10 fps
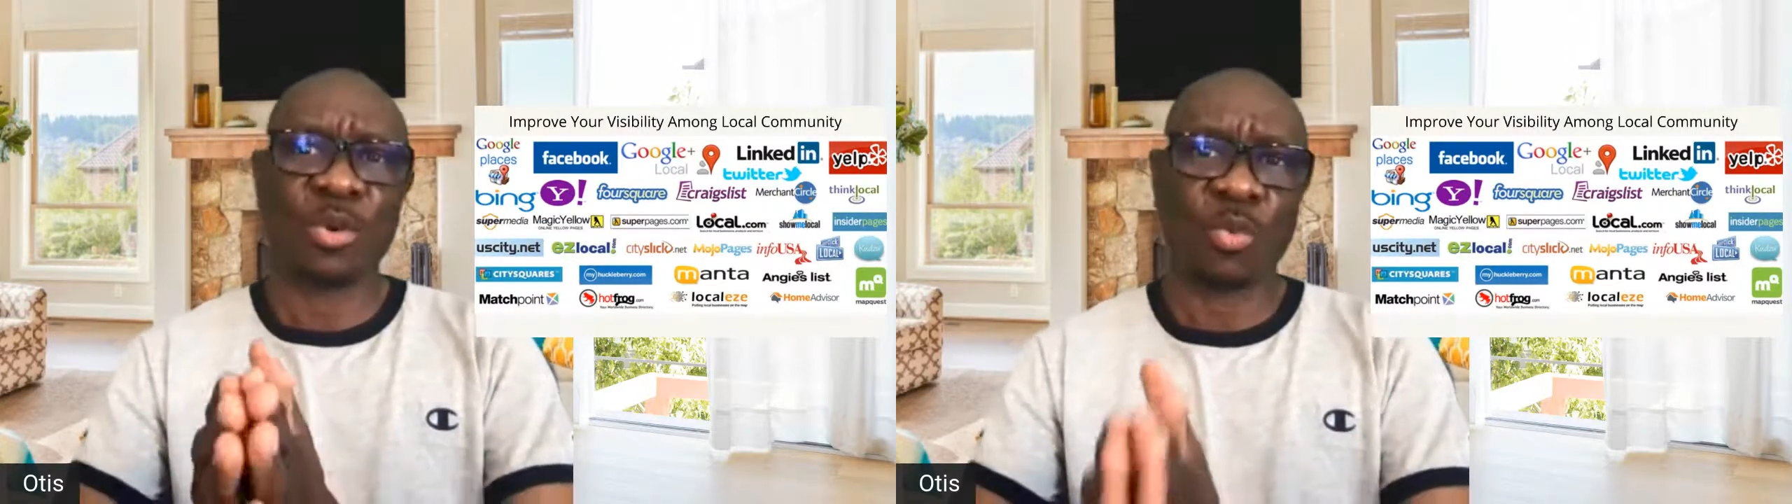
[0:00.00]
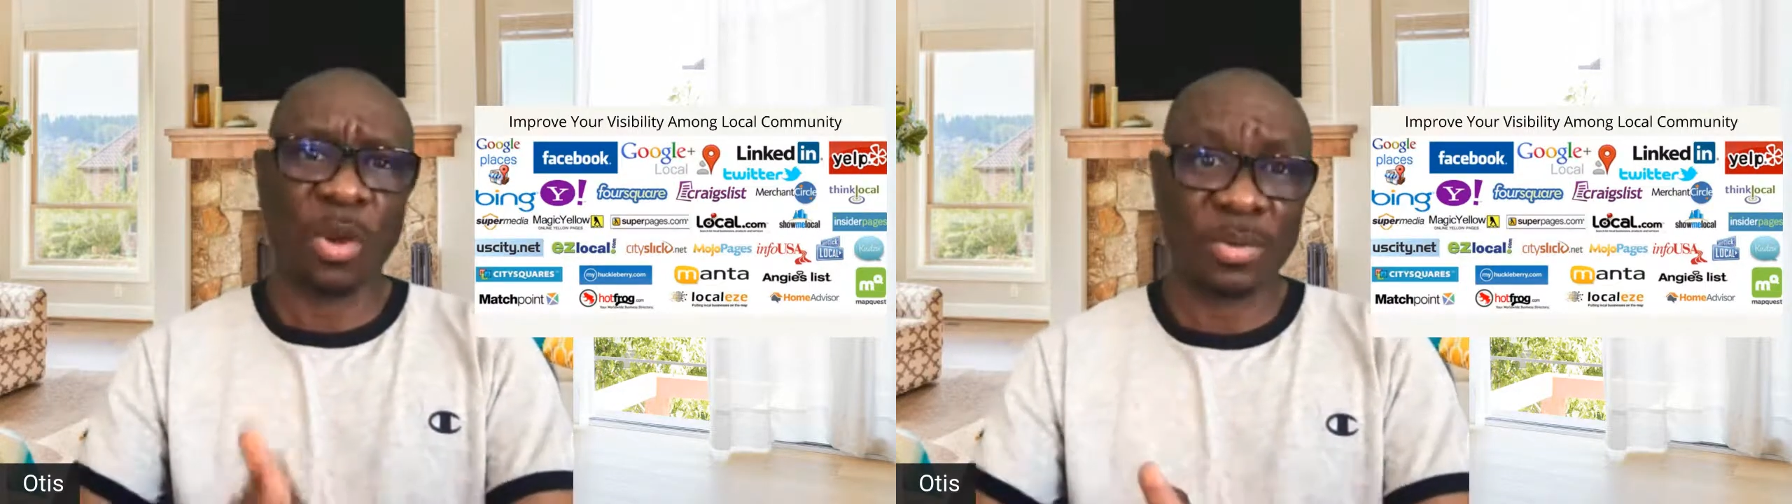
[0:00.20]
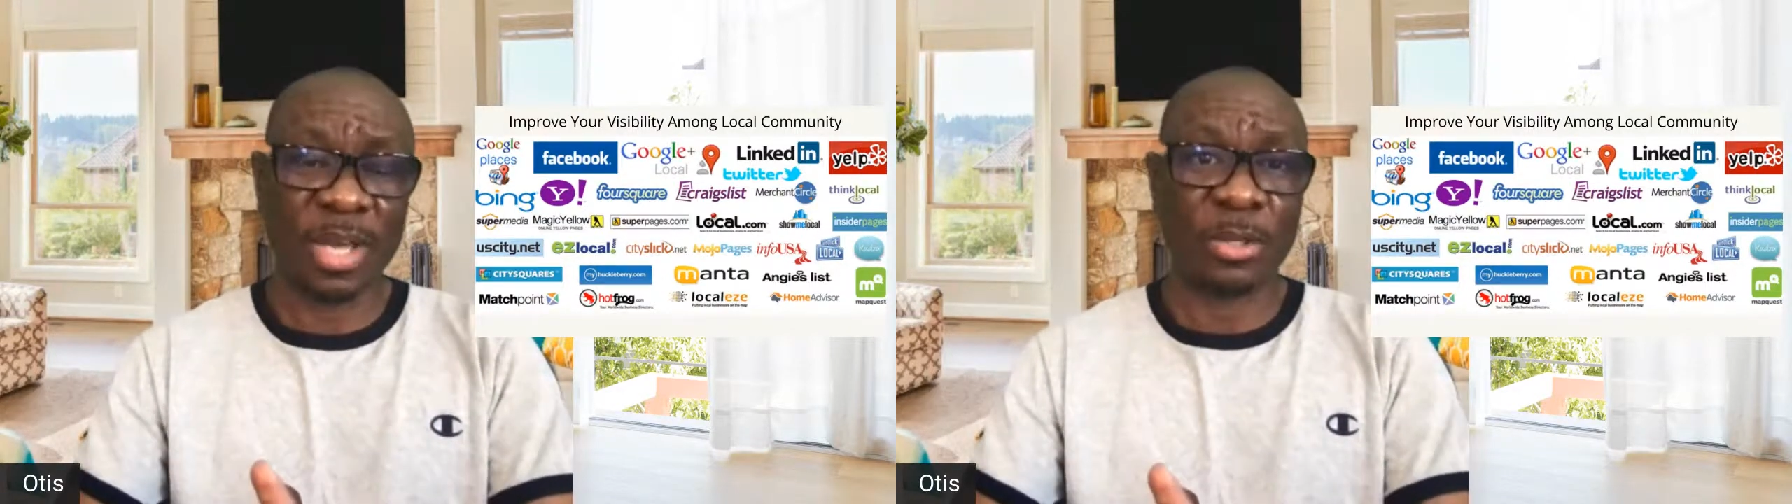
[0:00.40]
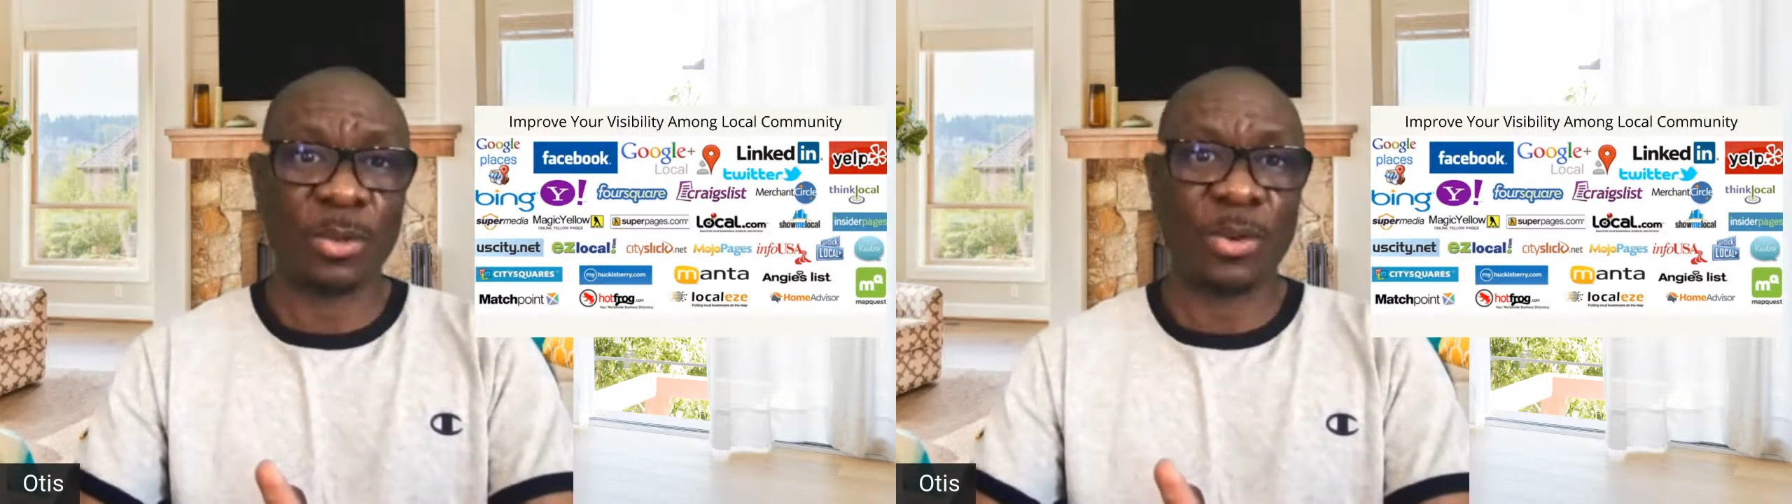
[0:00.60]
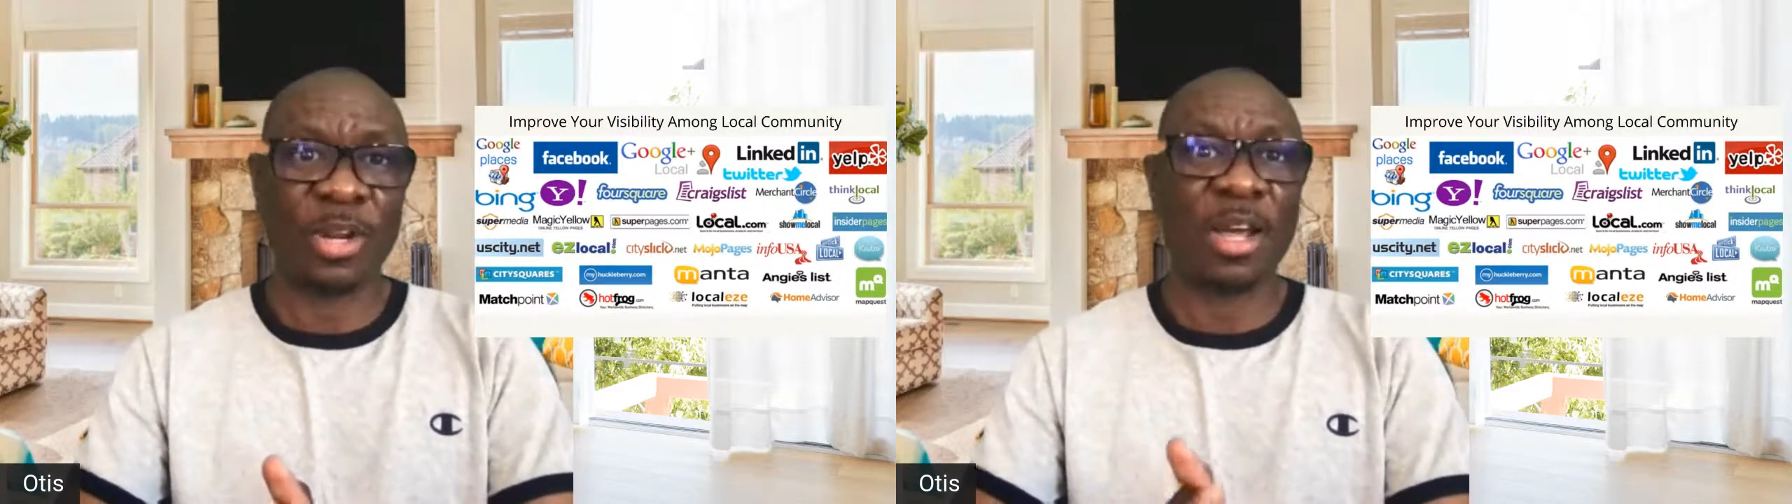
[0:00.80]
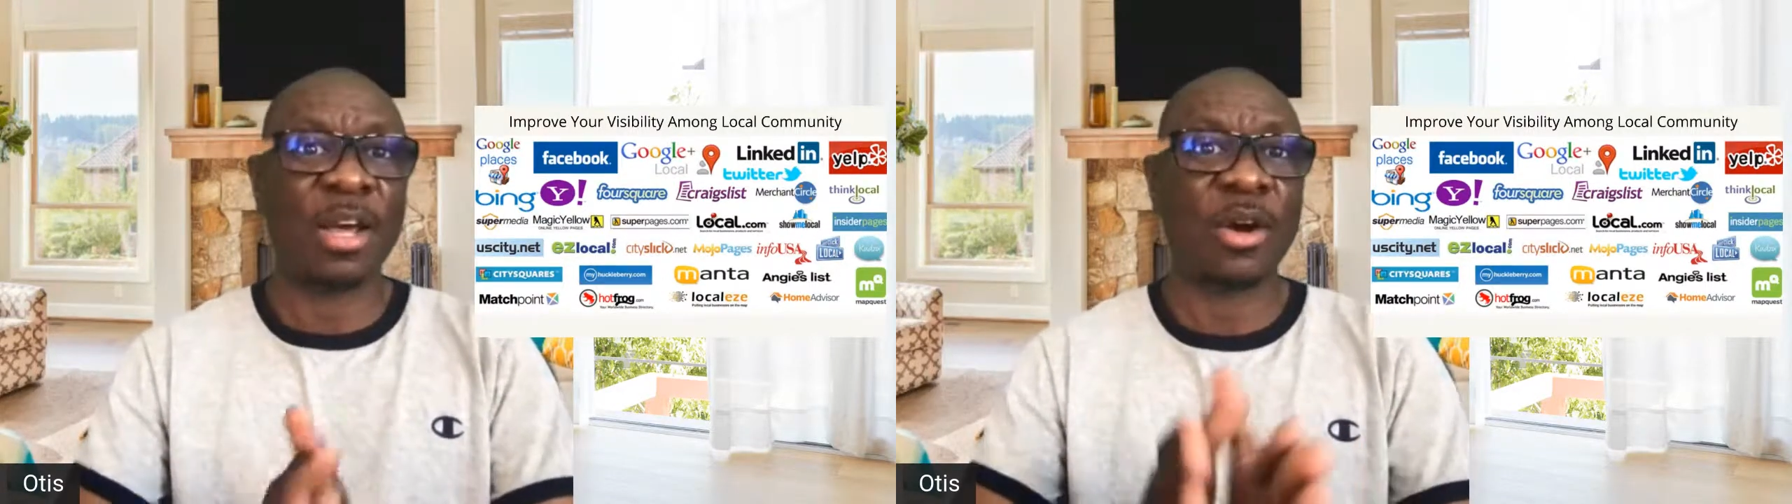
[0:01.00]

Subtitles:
a website owner,